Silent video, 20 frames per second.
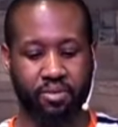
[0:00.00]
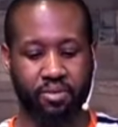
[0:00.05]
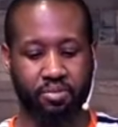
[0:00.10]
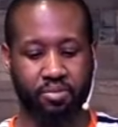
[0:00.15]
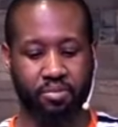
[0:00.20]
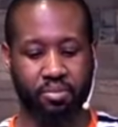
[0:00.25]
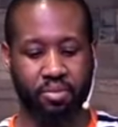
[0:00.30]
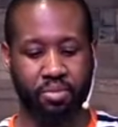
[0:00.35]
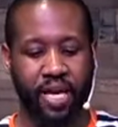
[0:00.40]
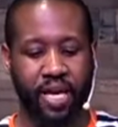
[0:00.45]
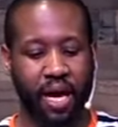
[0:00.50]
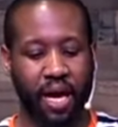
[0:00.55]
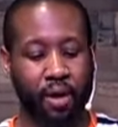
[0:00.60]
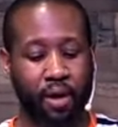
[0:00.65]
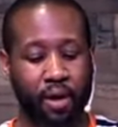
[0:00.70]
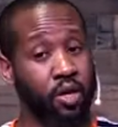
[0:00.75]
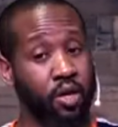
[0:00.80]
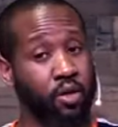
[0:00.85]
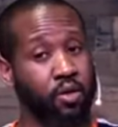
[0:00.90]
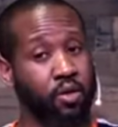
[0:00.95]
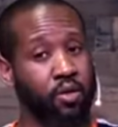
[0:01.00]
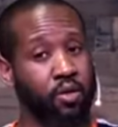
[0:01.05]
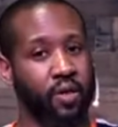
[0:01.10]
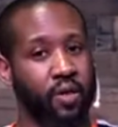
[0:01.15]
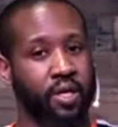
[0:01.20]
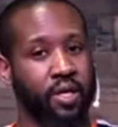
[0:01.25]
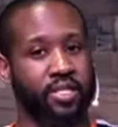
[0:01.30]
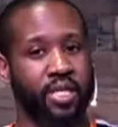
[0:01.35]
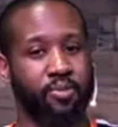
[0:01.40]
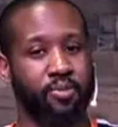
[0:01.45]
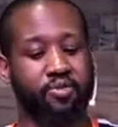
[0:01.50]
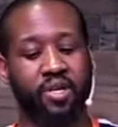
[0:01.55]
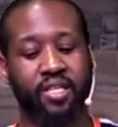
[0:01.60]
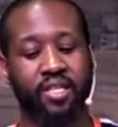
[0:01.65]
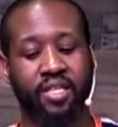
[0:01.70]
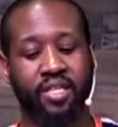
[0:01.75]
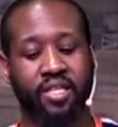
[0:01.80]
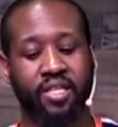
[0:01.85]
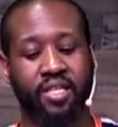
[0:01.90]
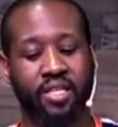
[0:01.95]
But I want to go a step
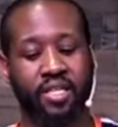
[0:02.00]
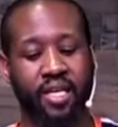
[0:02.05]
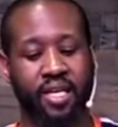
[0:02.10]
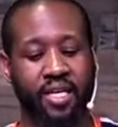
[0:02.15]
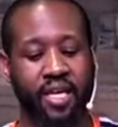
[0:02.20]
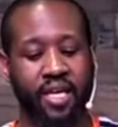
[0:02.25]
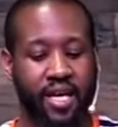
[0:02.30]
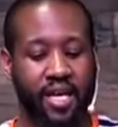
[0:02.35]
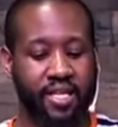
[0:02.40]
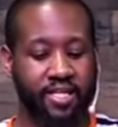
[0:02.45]
further and say that